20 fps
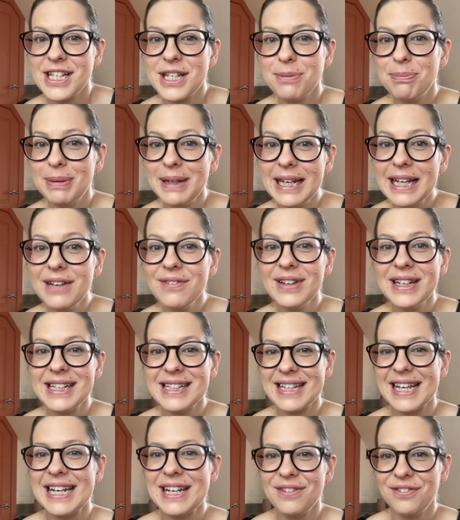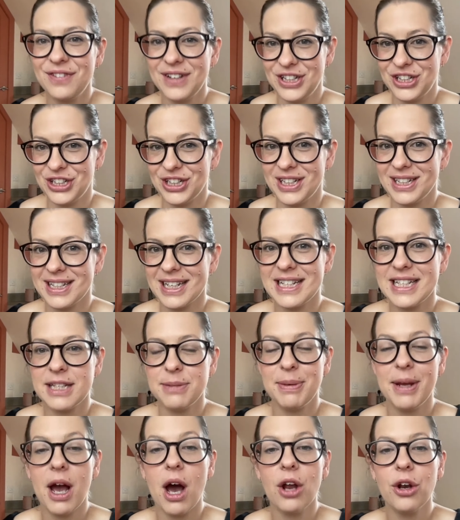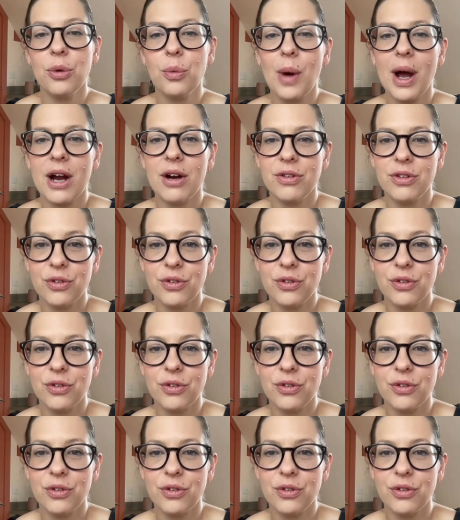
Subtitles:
To believe it is inefficient is to be unaware